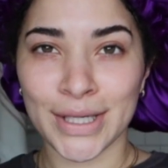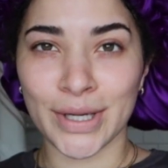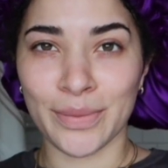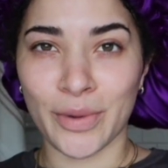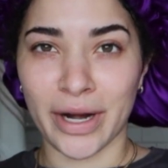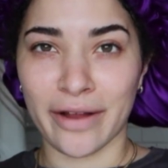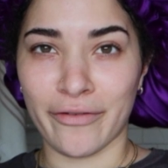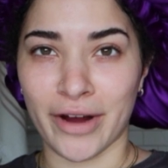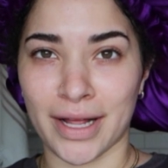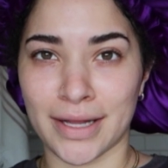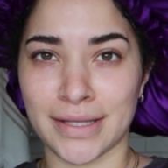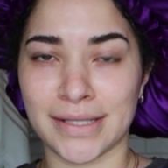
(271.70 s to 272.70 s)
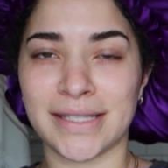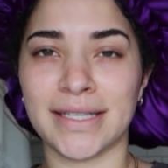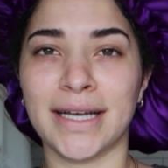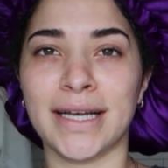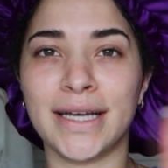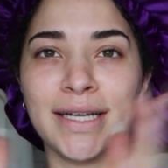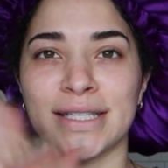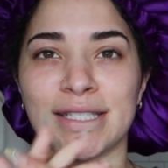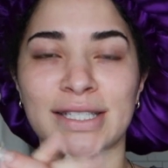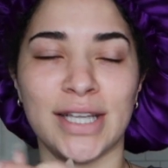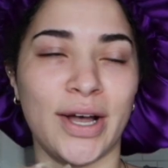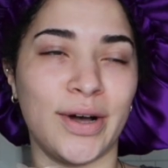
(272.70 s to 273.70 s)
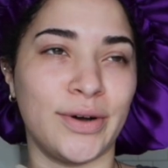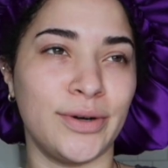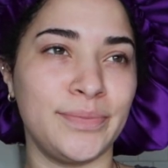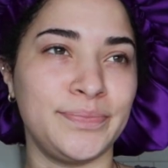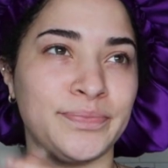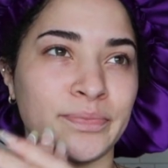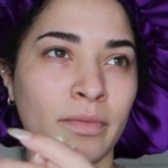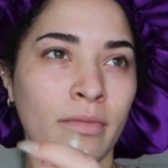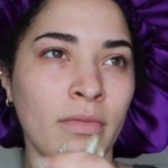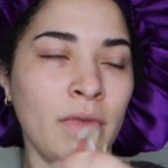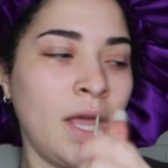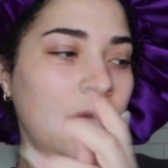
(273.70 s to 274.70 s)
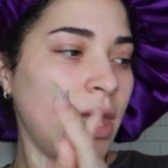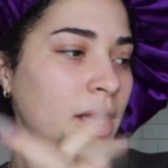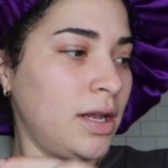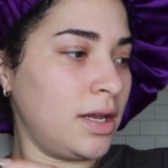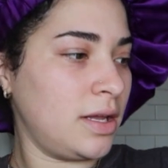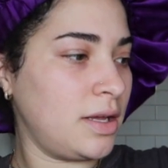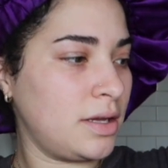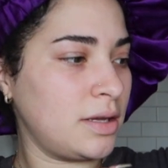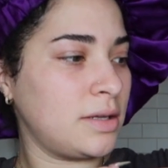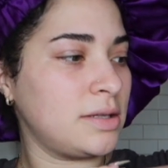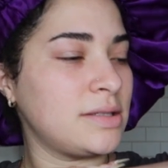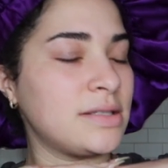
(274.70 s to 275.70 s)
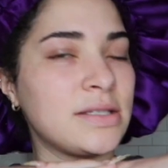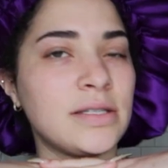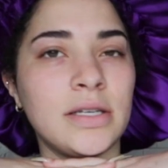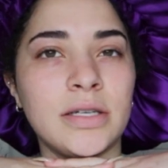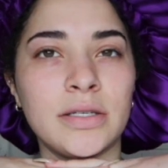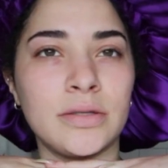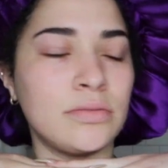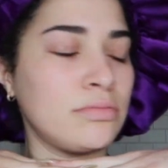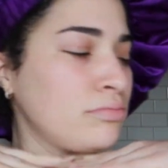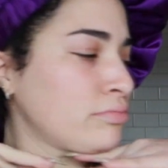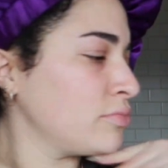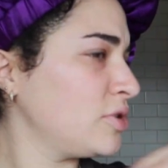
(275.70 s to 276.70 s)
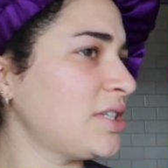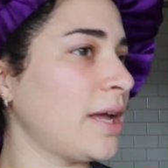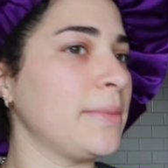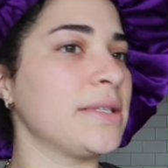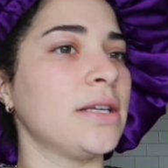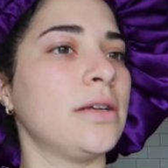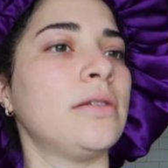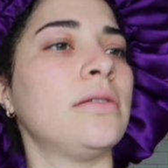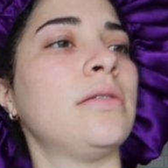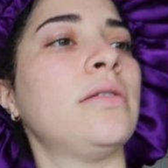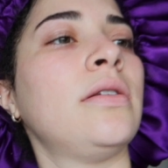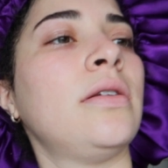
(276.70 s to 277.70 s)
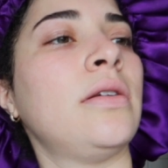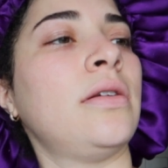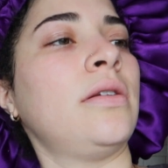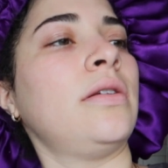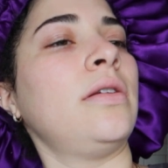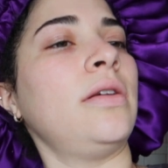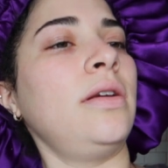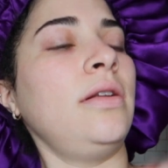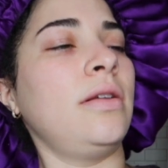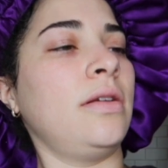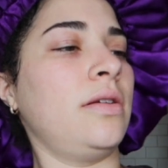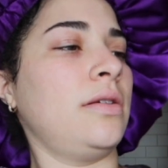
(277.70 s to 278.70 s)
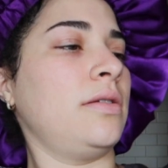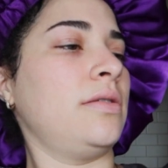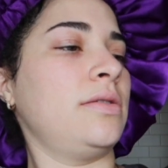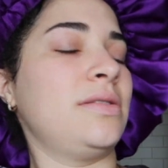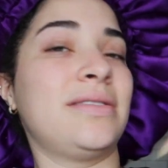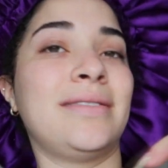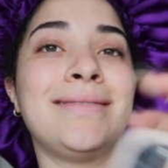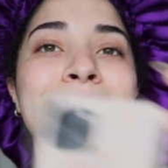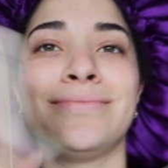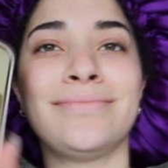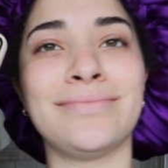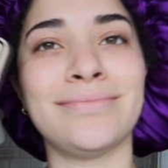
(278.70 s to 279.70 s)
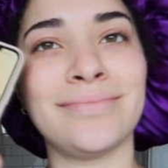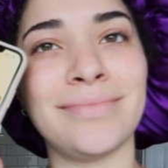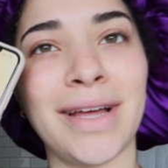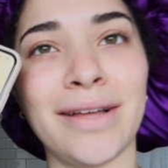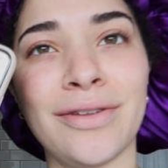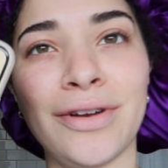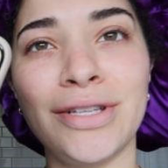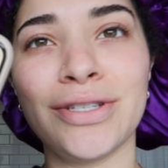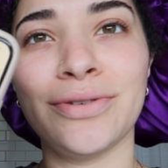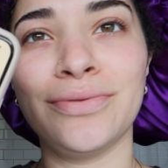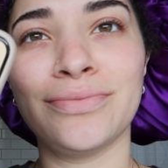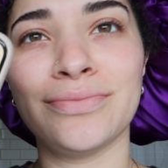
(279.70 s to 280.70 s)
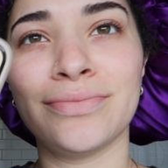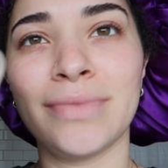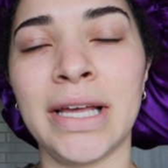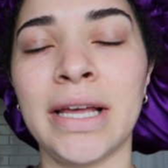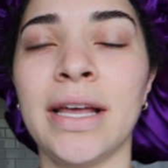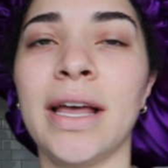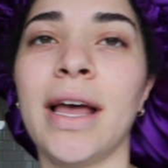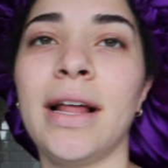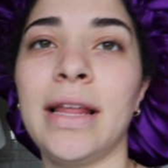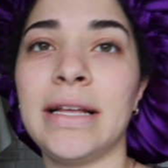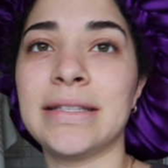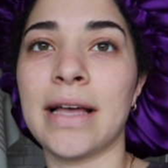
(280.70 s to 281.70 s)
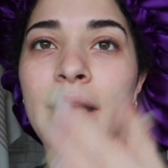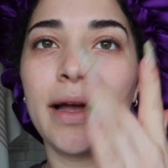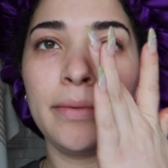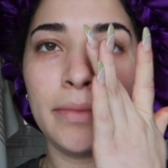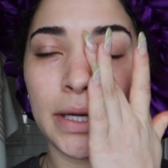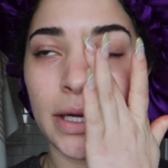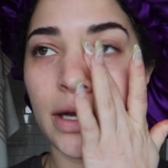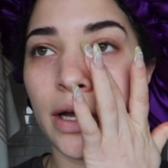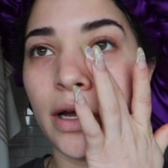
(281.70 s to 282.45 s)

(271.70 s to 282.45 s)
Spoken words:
Good morning, friends. So it is, what time is it? It is 9:32 LA time.